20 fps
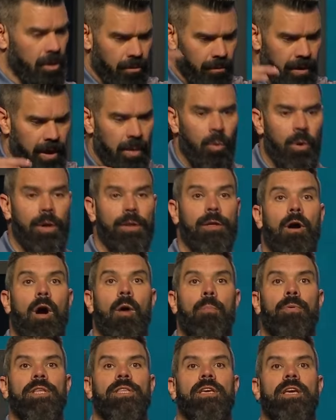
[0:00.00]
Korean War. They're
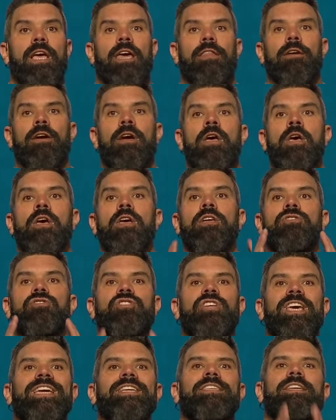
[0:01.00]
all put together.
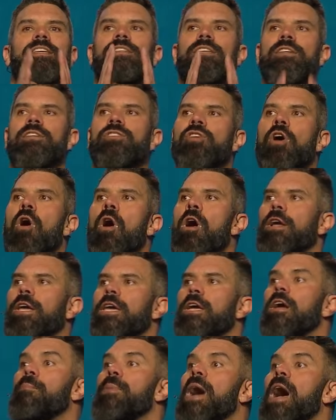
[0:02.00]
Jesus is
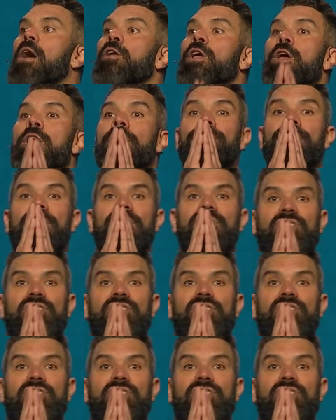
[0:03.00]
talking about the